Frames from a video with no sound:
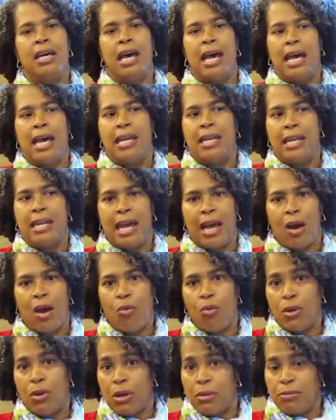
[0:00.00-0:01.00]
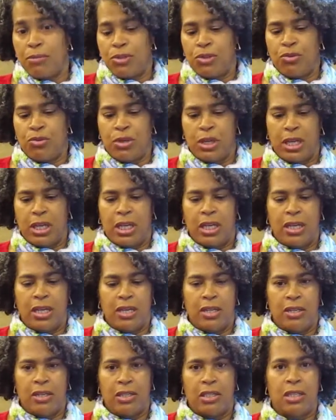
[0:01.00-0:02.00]
And now what I'm doing
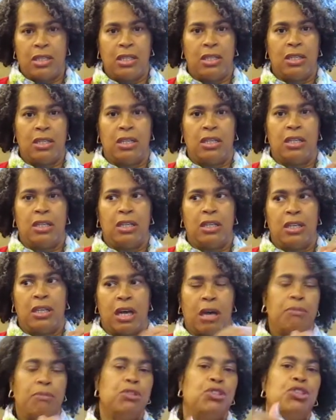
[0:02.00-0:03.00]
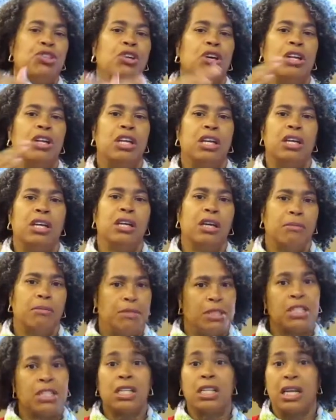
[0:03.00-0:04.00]
is I'm
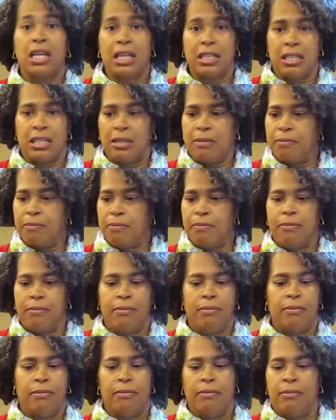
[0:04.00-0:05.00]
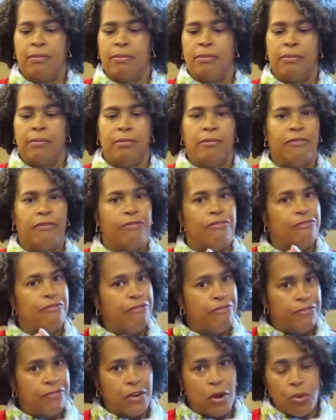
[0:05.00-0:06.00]
disconnecting.
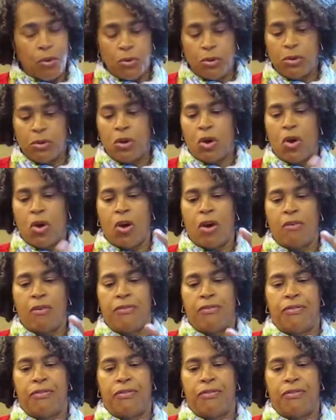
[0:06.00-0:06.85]
Phone off